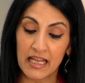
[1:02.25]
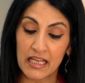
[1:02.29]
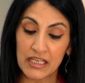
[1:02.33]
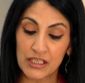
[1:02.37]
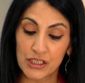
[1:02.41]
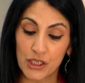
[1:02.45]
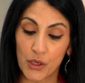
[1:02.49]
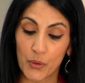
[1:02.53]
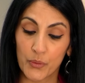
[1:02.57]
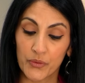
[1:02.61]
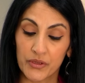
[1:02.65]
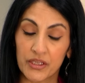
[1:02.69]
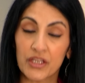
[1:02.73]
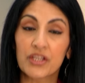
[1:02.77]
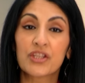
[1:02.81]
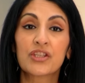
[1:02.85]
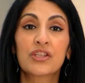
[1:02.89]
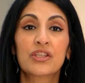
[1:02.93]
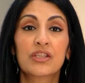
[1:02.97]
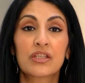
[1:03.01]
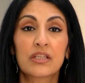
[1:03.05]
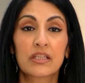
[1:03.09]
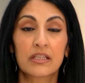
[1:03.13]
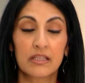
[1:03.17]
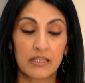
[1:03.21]
So the
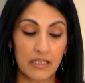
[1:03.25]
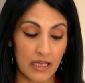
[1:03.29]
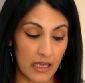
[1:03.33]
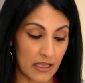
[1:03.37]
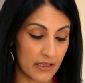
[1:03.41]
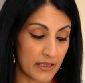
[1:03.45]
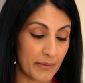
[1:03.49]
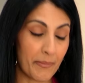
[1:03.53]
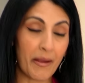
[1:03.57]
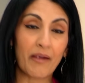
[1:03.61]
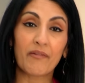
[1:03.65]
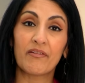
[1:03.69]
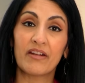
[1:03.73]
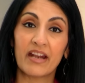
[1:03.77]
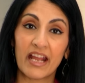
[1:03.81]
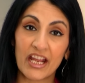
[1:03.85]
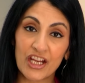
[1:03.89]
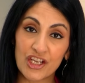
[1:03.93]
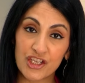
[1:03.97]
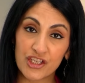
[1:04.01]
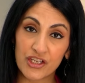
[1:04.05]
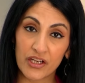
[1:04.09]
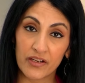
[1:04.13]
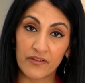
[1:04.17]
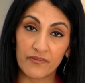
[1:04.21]

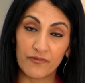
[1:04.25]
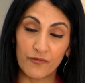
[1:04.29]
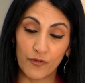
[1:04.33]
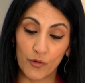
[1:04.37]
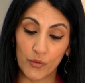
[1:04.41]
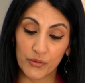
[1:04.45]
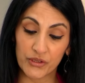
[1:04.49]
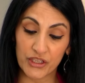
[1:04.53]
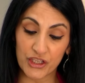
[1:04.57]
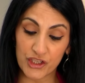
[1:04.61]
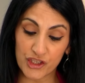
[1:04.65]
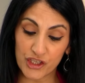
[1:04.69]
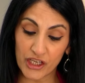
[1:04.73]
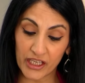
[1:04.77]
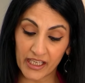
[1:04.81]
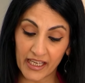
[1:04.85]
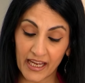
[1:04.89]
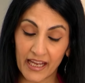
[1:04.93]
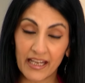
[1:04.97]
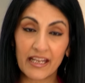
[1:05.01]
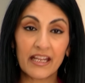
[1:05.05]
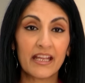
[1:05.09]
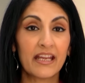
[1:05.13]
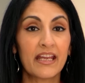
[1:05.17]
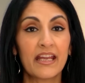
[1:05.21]
marination for the
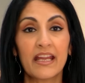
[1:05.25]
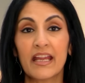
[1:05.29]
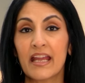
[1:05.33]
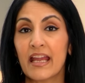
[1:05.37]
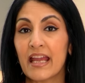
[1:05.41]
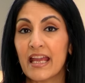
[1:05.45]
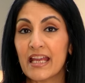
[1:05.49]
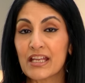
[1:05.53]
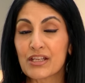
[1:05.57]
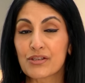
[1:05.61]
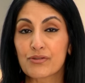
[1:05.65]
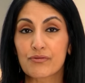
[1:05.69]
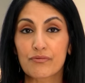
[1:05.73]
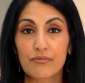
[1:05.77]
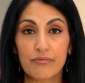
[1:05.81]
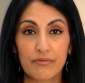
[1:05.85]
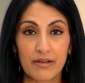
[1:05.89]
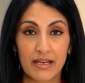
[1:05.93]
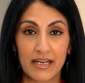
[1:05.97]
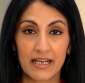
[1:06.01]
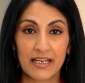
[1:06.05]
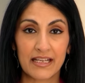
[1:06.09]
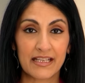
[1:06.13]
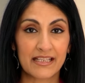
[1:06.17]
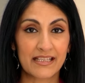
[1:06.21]
chicken is
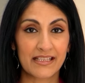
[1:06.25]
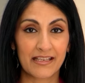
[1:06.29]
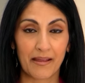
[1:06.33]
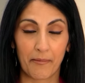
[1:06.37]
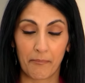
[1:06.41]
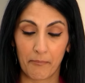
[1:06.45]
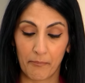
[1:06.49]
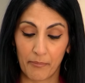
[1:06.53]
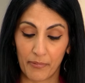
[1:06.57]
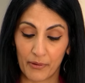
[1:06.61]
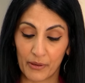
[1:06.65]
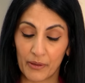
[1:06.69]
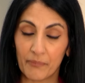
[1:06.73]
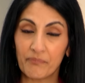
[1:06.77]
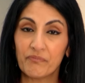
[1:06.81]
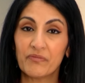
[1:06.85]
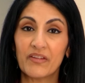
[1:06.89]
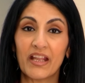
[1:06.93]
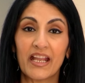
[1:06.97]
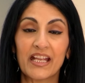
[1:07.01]
really simple.